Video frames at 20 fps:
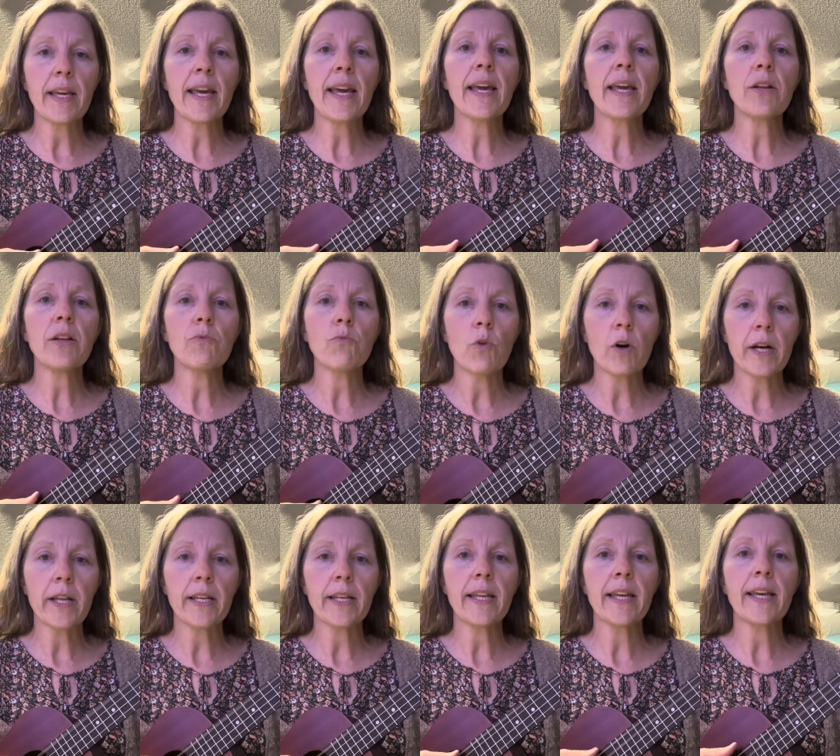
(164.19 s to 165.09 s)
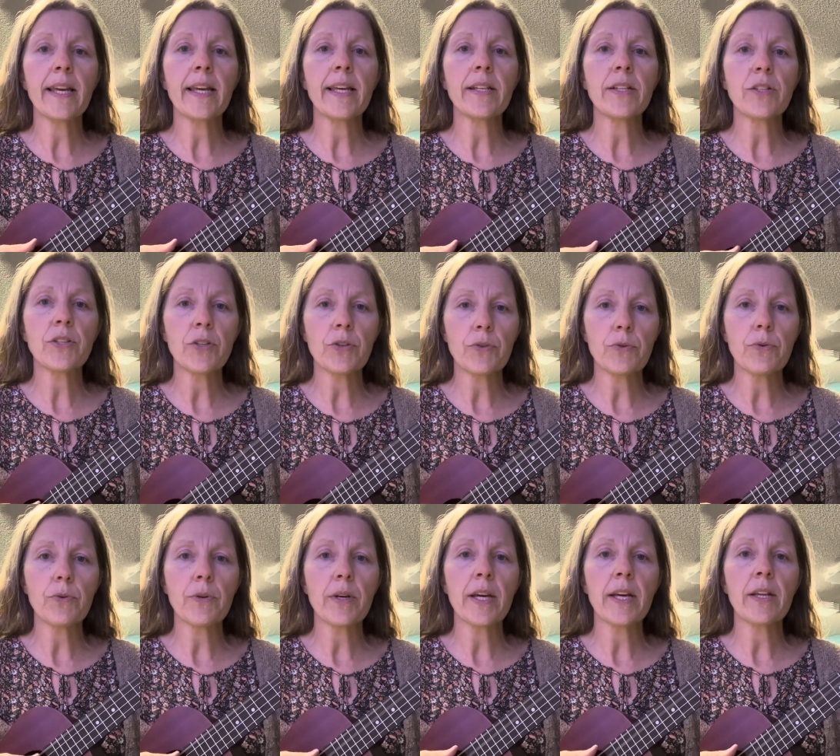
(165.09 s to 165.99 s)
and 1 and
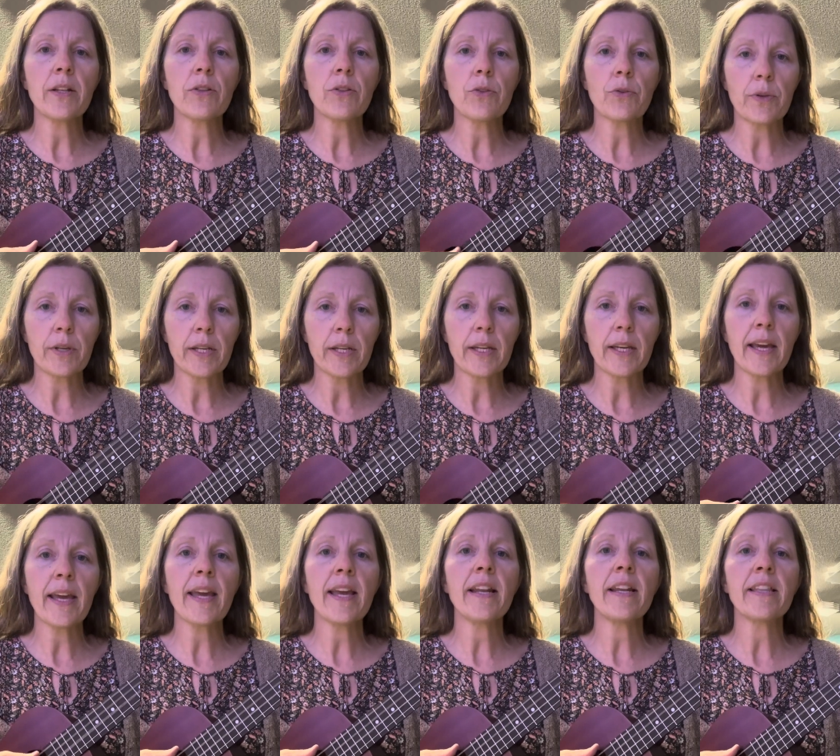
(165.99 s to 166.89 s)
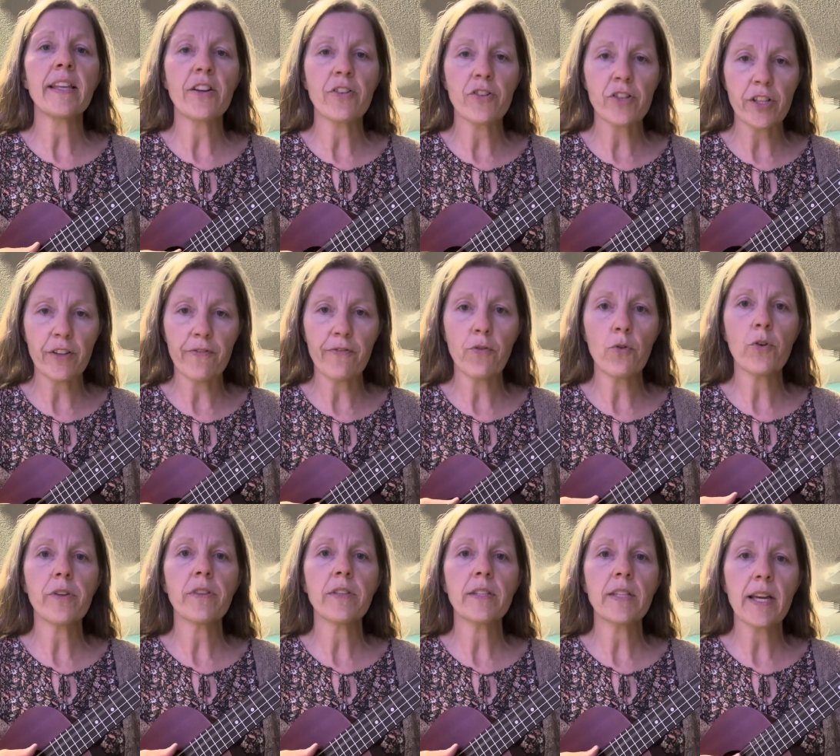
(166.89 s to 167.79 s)
2 and 3 and here's the
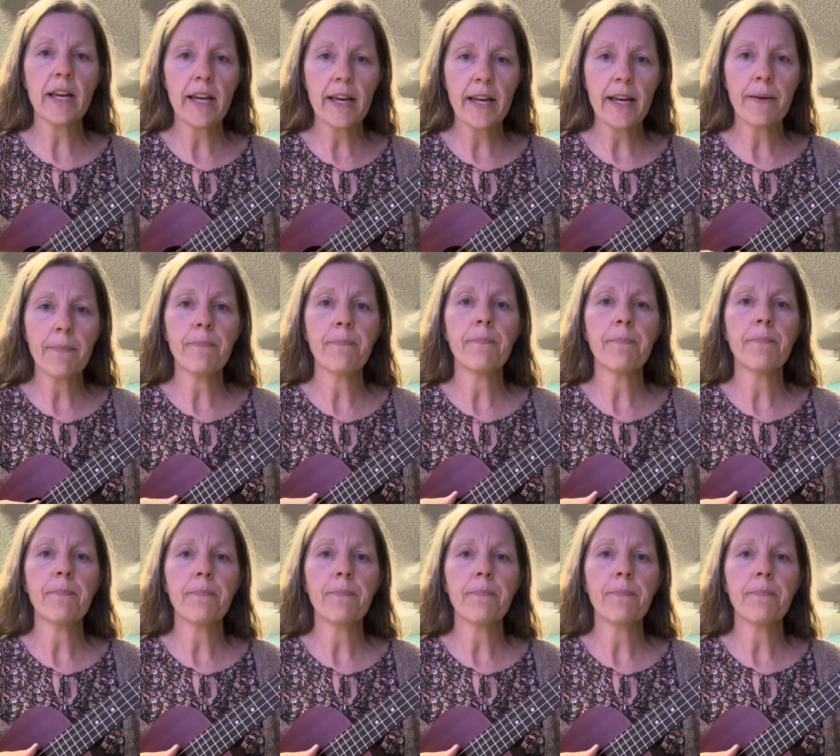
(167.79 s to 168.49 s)
4th time.